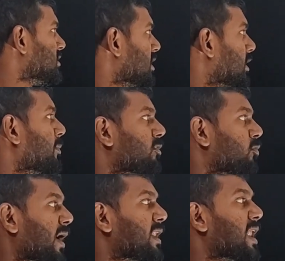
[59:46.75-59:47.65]
that is nothing
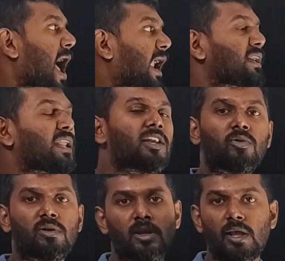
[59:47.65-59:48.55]
but while
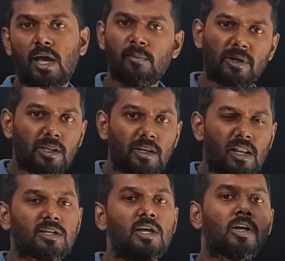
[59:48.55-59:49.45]
handling nuclear
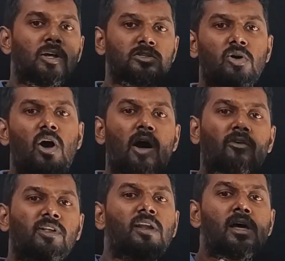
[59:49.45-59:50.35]
materials. So
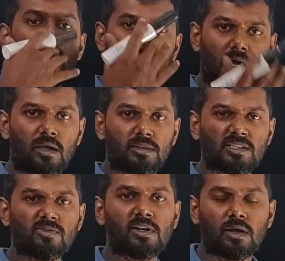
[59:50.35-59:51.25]
after
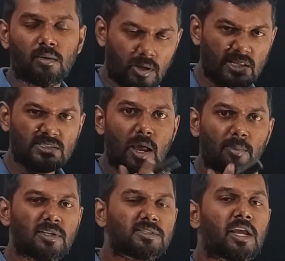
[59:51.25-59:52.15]

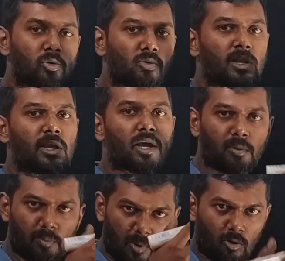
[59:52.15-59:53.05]
establishing a
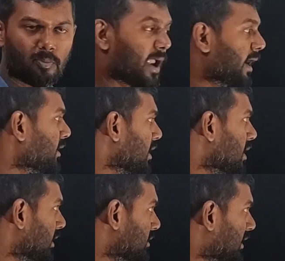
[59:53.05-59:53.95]
nuclear power plant,
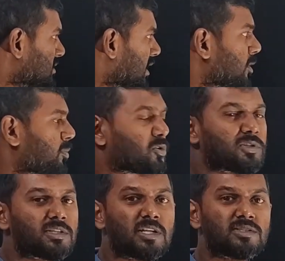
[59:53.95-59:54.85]
these are the
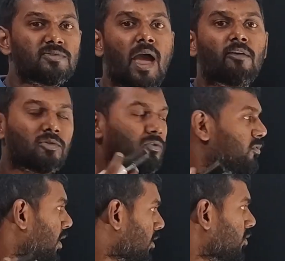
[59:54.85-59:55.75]
procedures we have
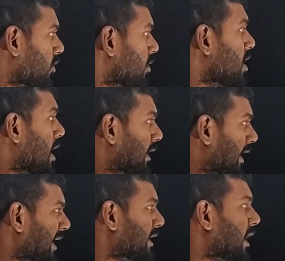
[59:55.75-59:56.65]
to follow.
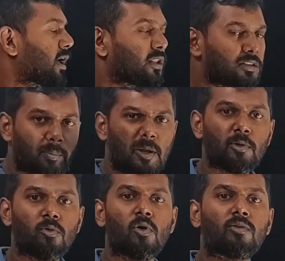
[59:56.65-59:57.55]
The
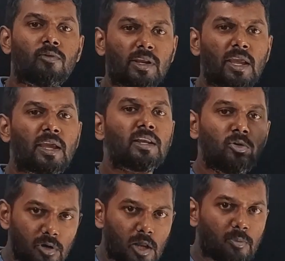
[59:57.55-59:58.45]
people who are working
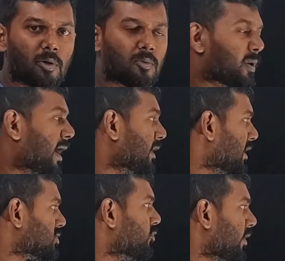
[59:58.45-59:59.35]
in nuclear power
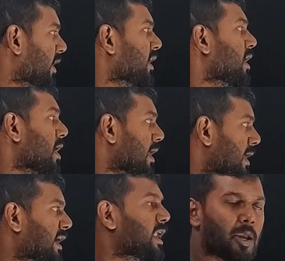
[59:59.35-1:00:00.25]
plant, they should wear
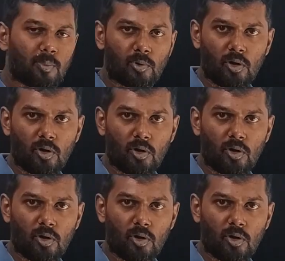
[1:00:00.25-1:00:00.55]
lead